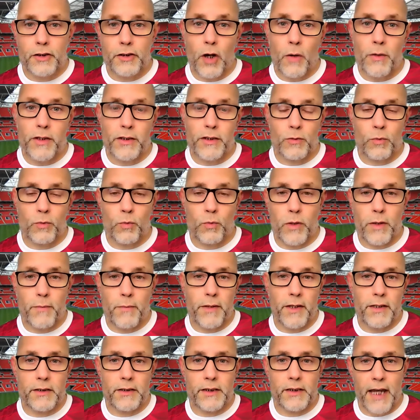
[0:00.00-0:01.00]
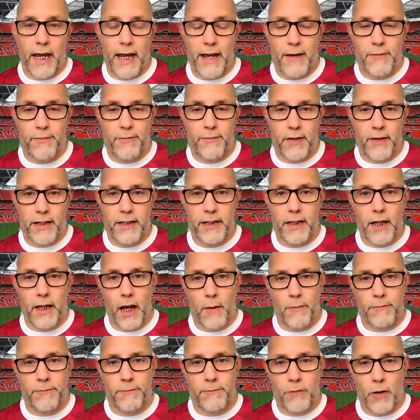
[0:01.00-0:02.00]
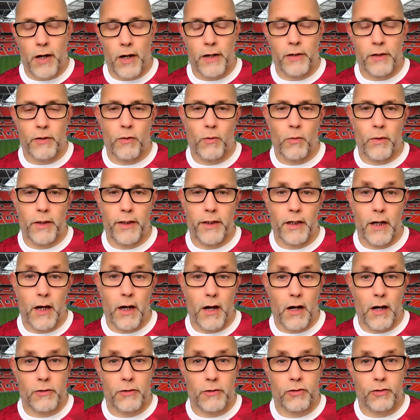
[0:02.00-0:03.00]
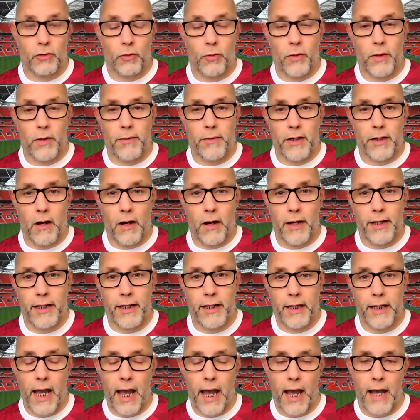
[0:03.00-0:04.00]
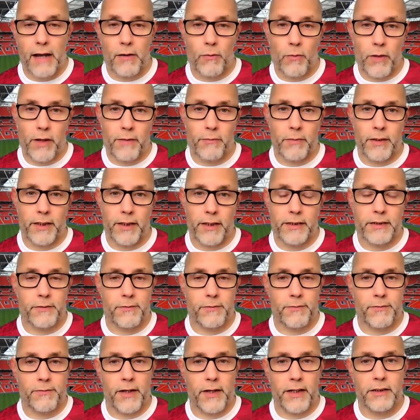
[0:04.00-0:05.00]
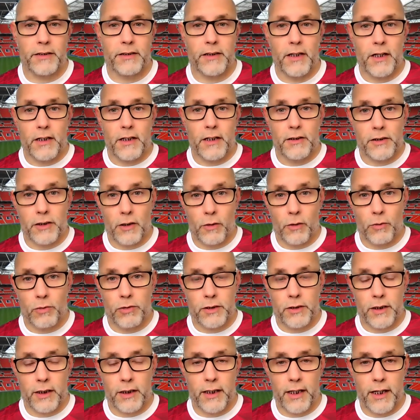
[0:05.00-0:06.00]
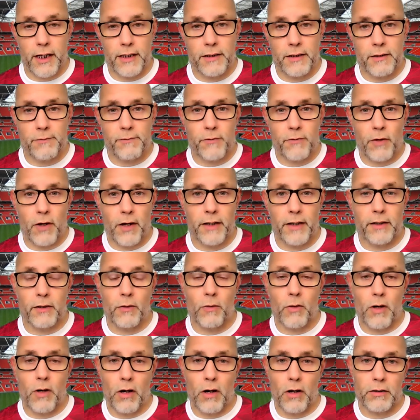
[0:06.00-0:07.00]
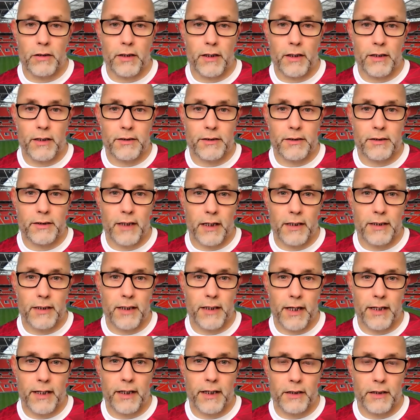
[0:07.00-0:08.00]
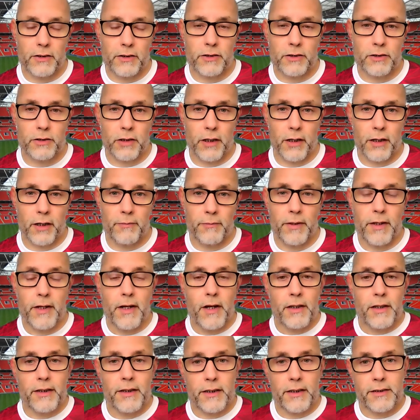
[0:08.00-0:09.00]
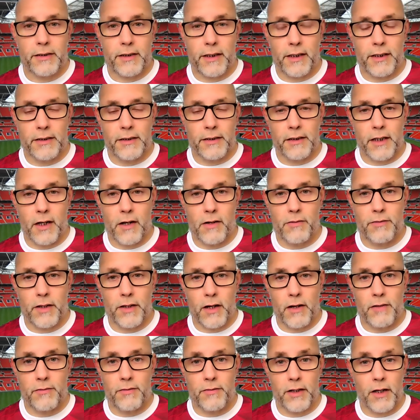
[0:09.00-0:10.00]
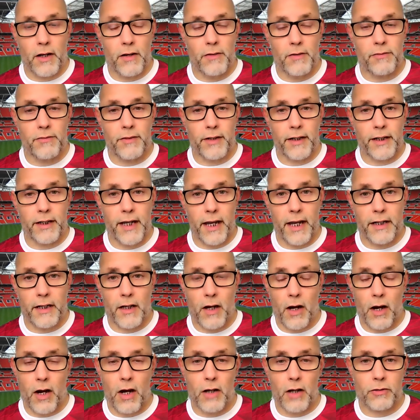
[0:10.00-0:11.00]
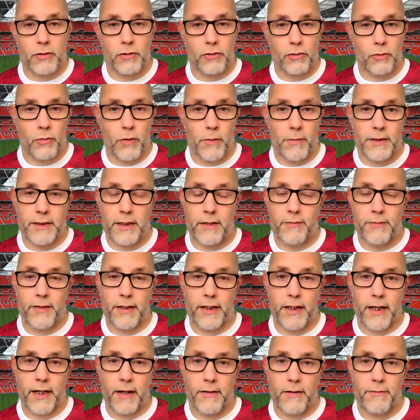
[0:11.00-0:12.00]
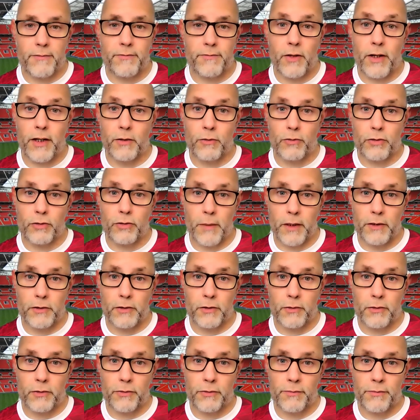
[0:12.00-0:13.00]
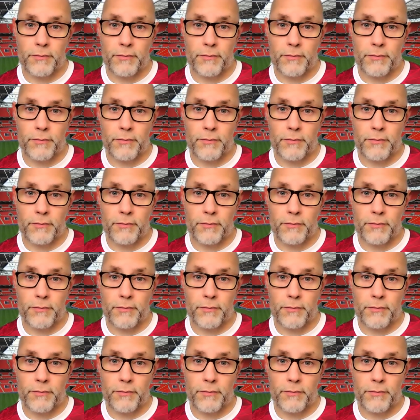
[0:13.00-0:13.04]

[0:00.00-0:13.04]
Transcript: it's Women's FA Cup final week. Arsenal women are here at Wembley to face Chelsea in the final on Sunday lunchtime. This is an over and over and over again Arsenal Women's FA Cup final special.